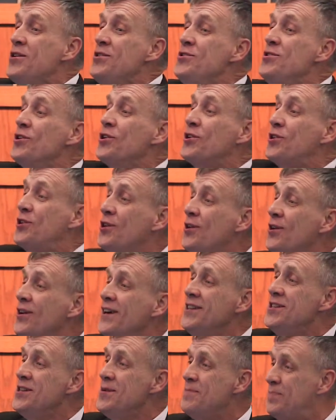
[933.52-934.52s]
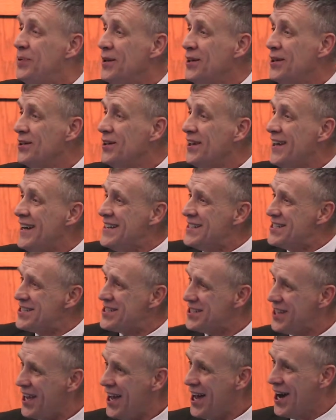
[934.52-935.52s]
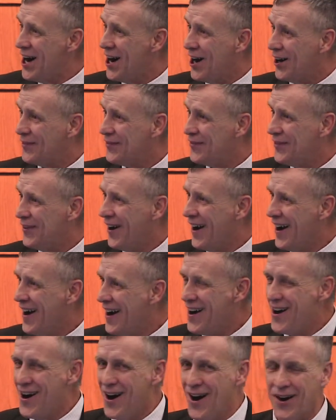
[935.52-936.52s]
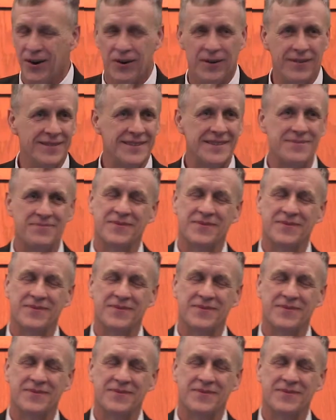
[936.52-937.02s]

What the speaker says: you're going to build a shelf. Oh,